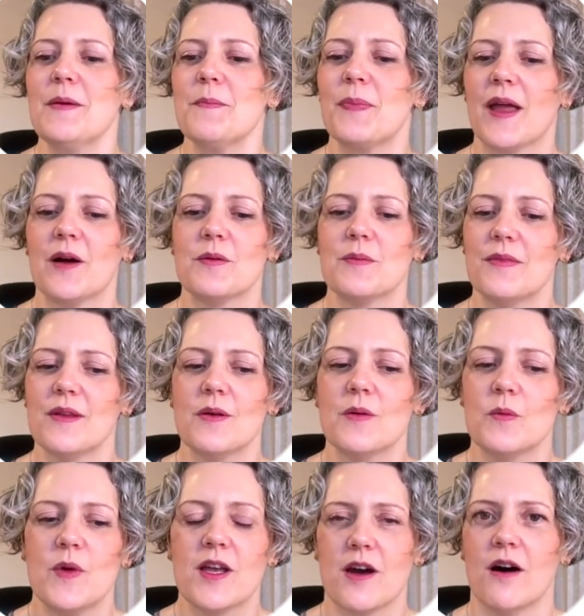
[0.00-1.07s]
Now,
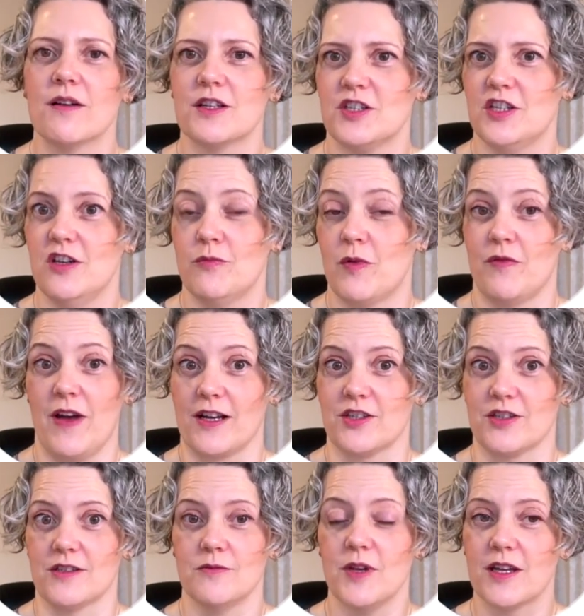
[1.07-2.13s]
we can't achieve
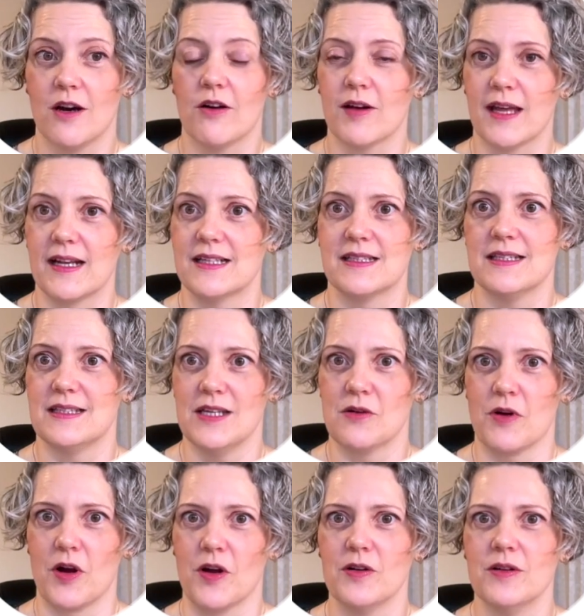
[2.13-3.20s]
perfection, we can't get it to
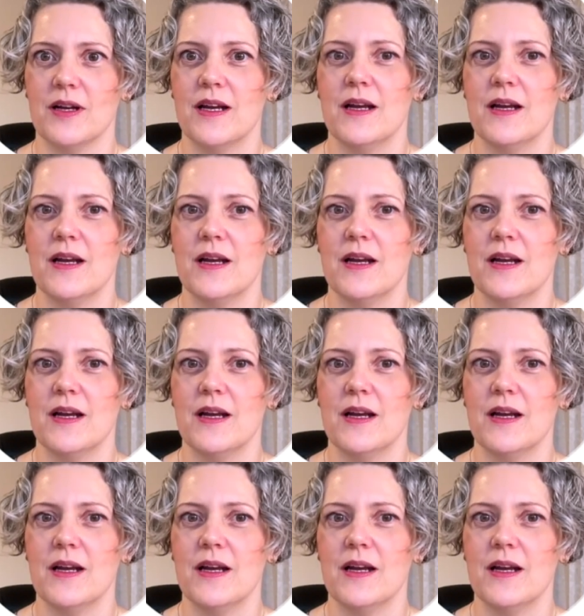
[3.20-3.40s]
0,